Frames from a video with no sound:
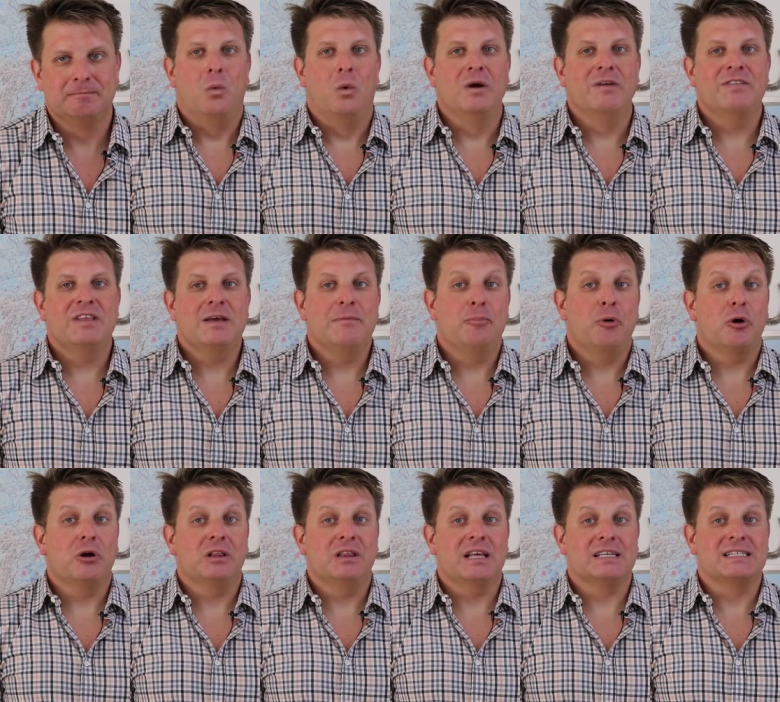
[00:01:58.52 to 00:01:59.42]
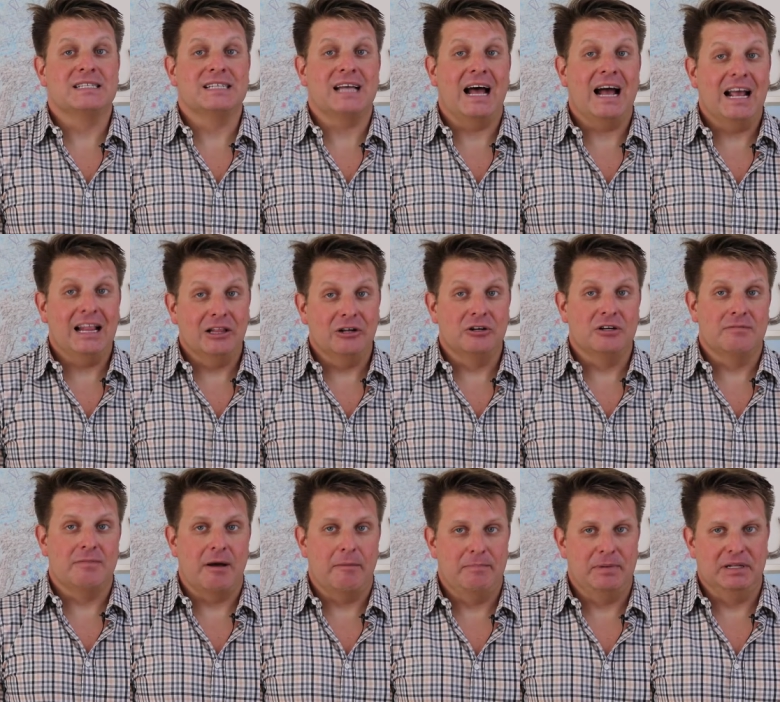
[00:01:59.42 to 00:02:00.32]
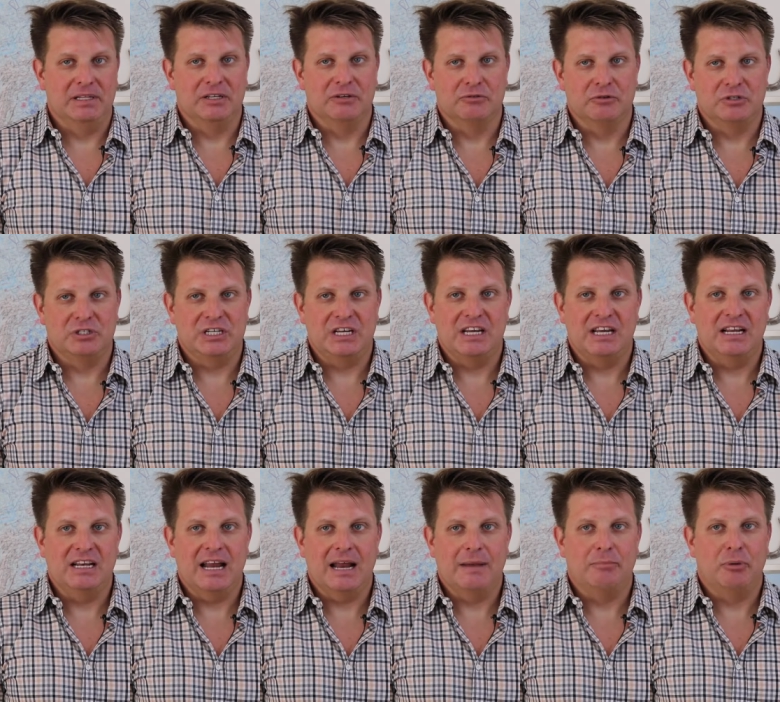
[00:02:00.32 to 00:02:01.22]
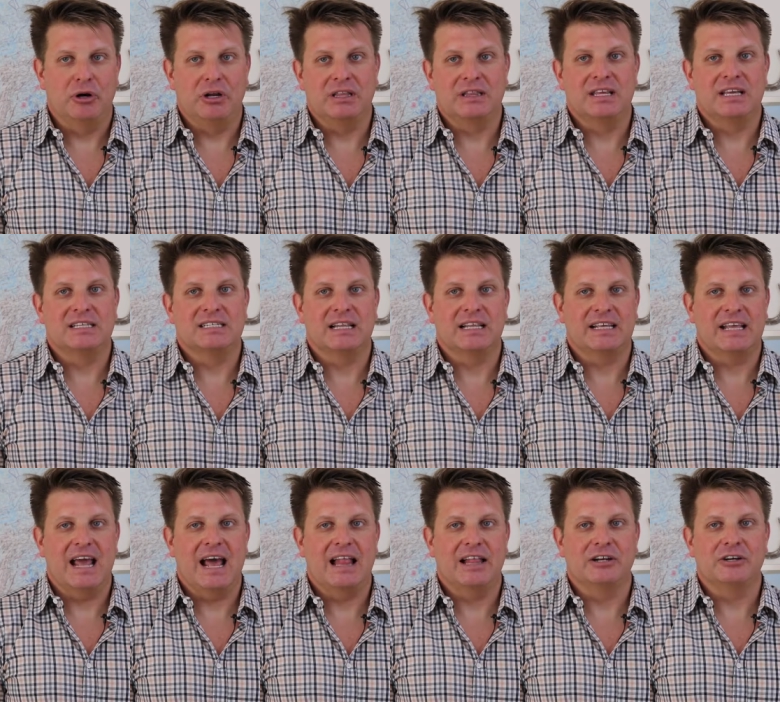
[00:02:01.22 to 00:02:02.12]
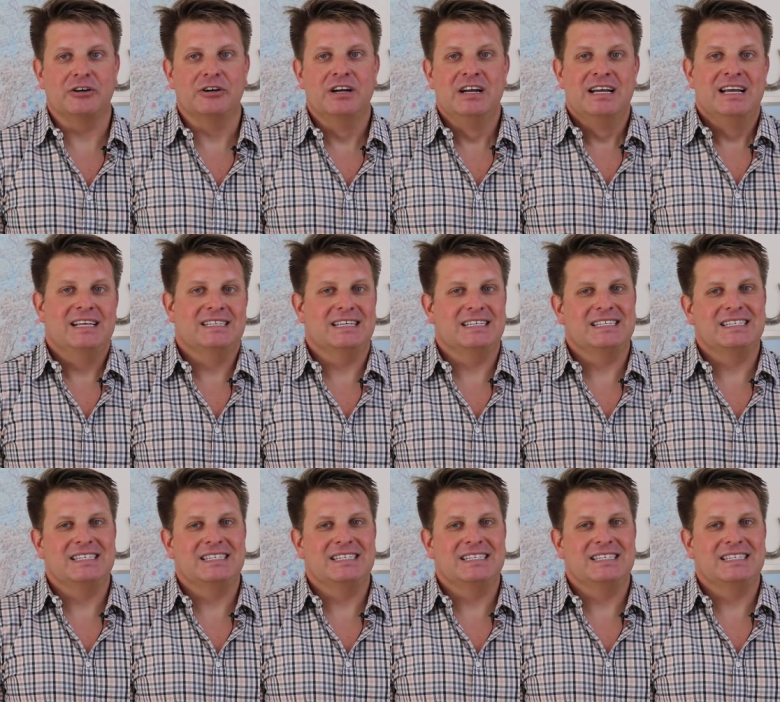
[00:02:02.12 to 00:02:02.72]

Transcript: One of the important lessons I learned about building a routine and putting things on the calendar is that